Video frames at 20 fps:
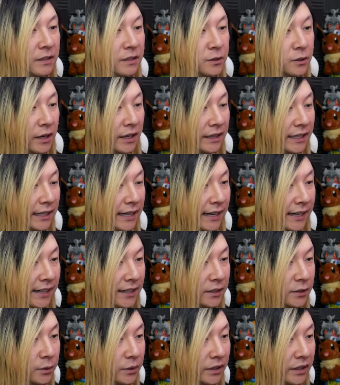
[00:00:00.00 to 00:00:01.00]
So I think I gotta
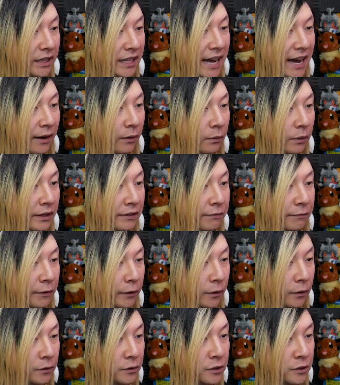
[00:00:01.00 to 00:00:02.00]
do it that way
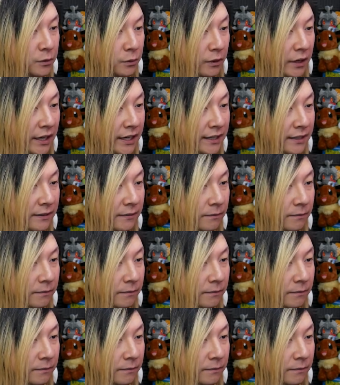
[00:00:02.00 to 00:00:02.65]
first, right?